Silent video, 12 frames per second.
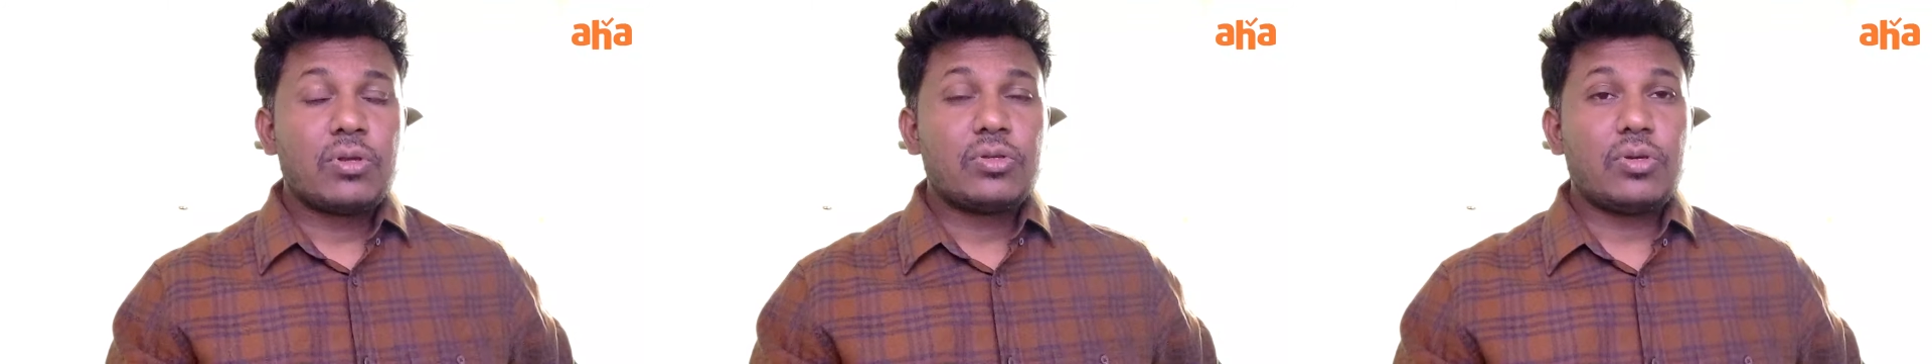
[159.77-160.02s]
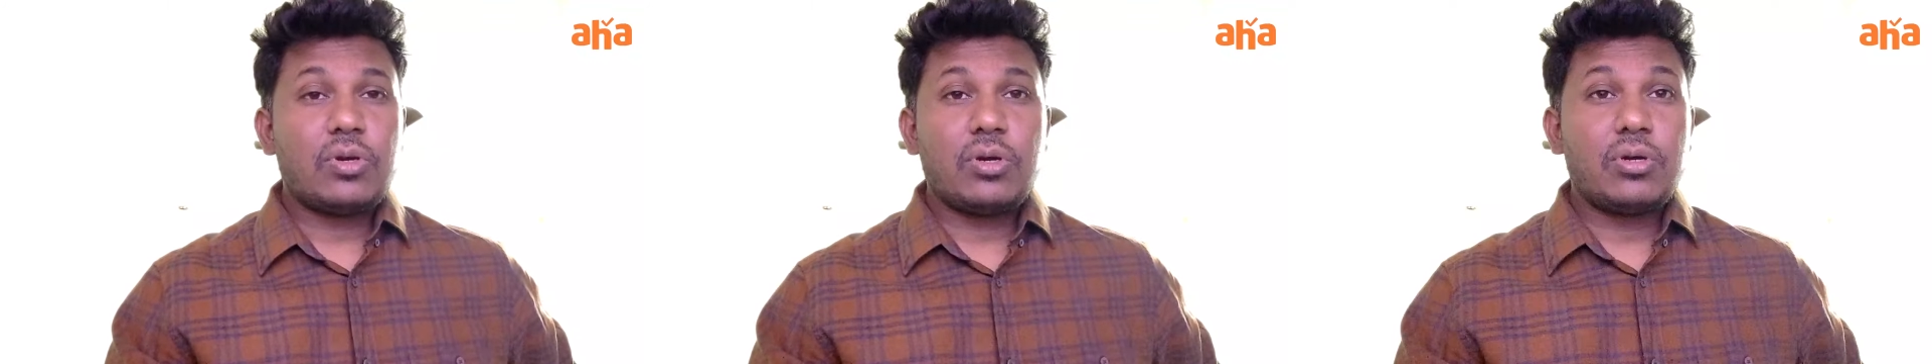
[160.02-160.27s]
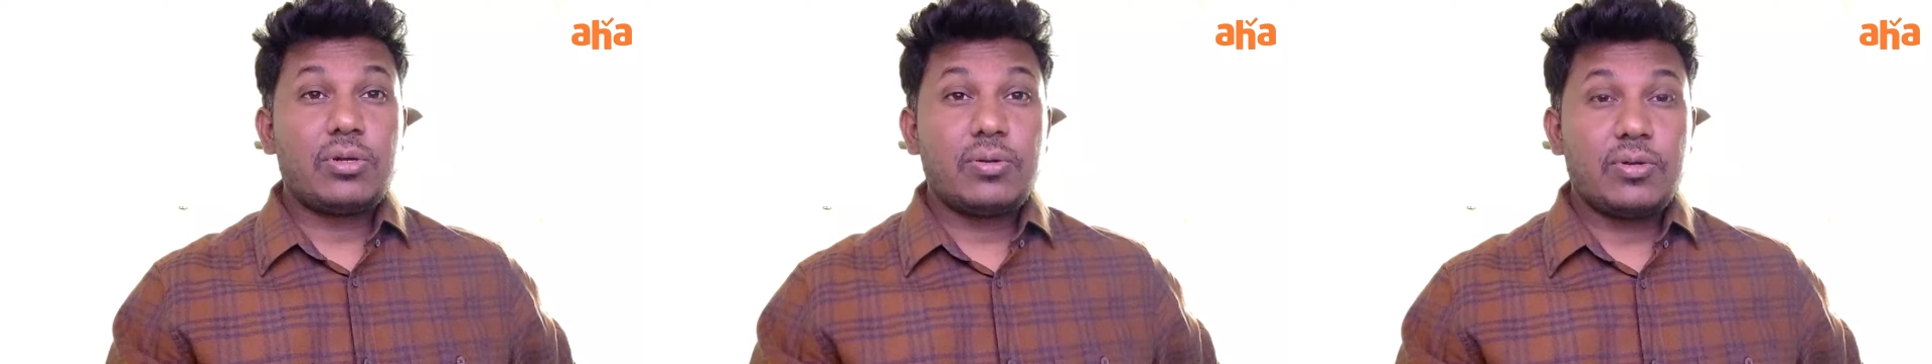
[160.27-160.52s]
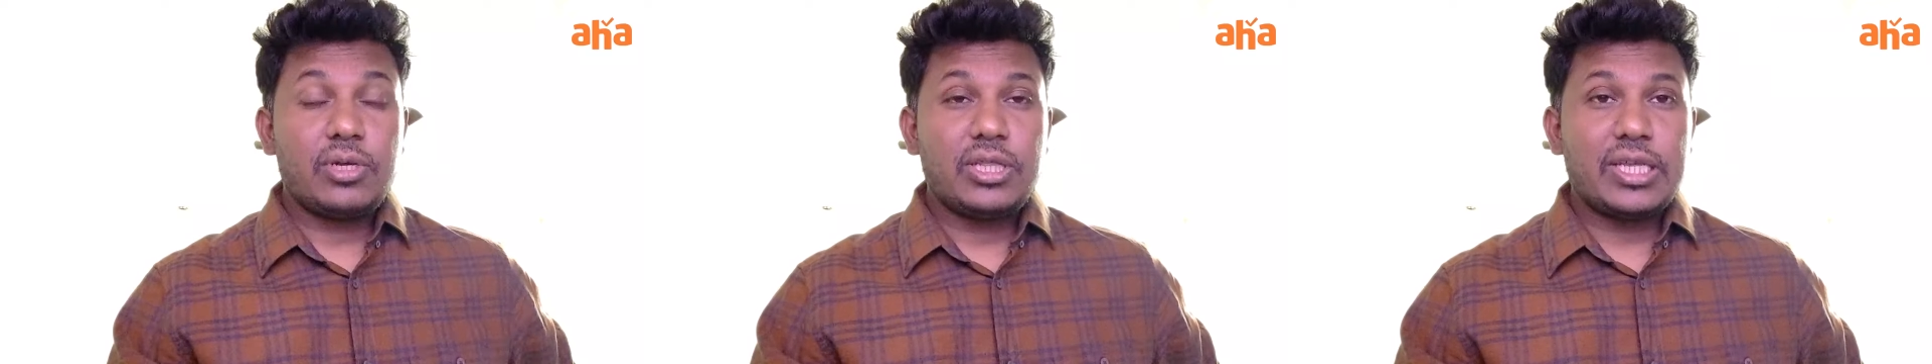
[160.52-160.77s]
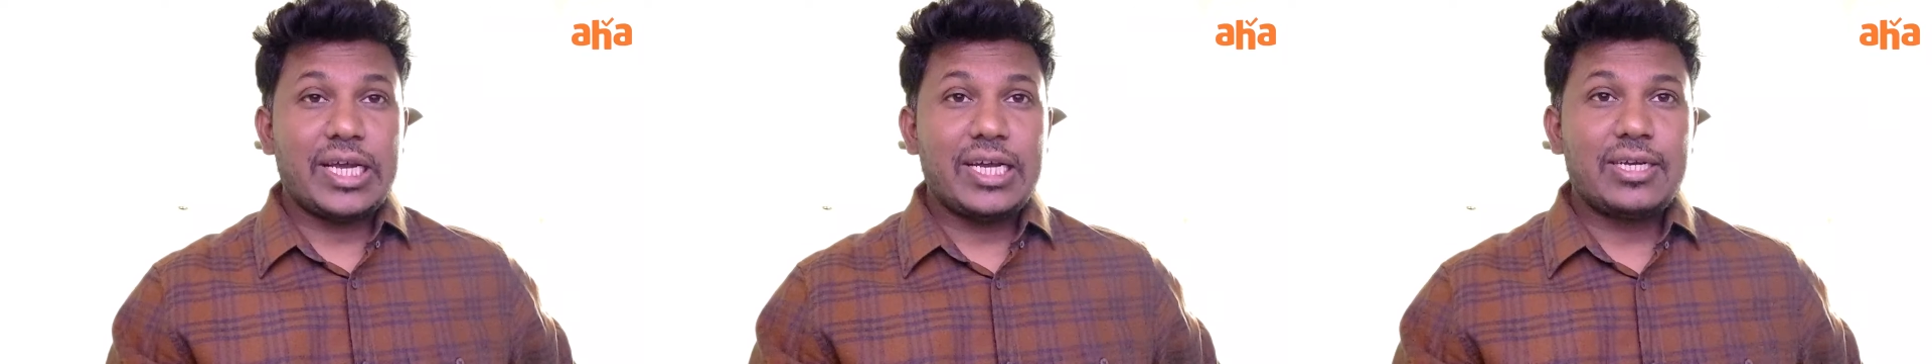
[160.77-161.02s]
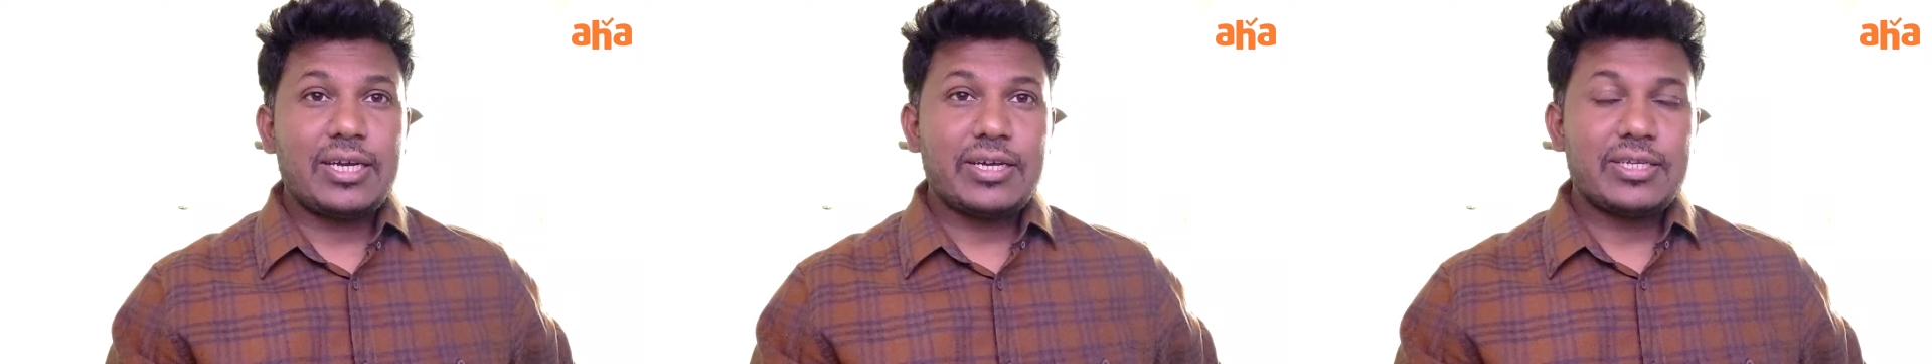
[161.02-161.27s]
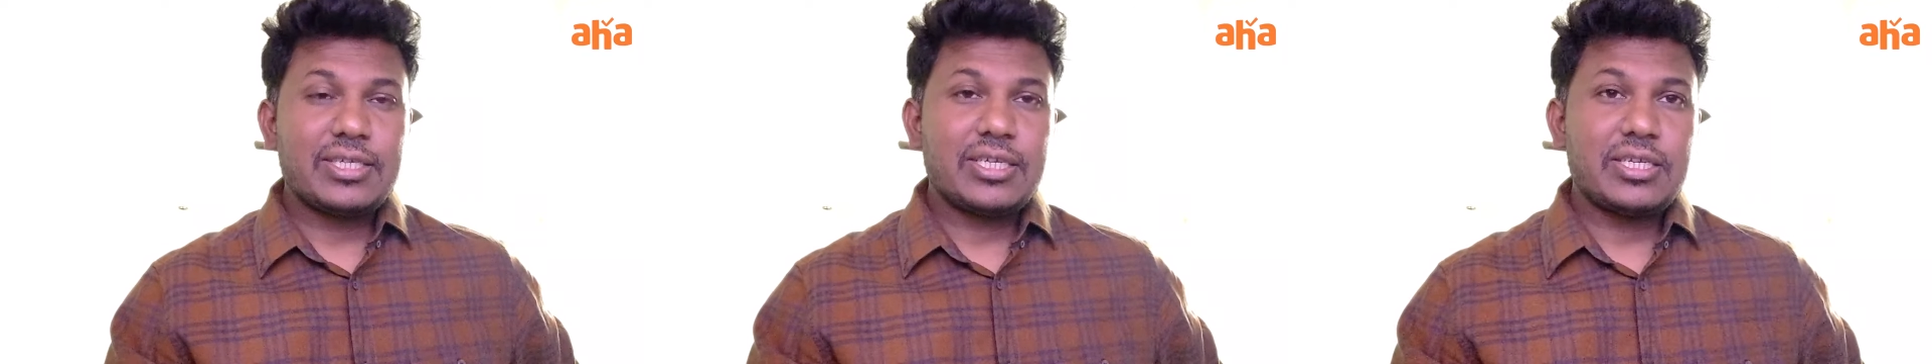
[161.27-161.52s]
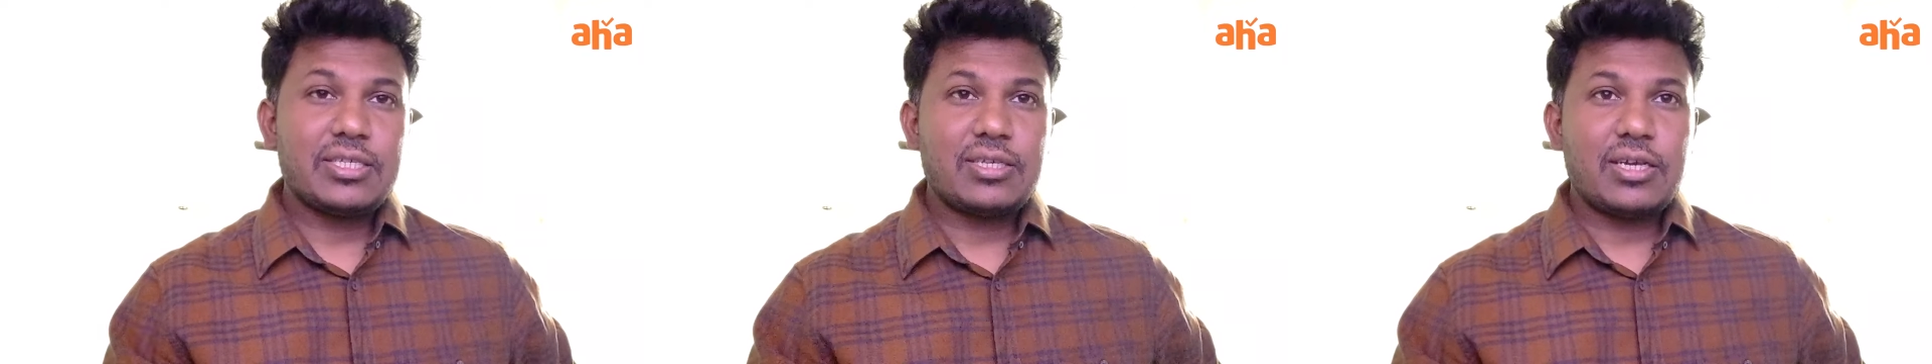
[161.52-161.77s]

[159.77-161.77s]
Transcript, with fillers: so in the entire series,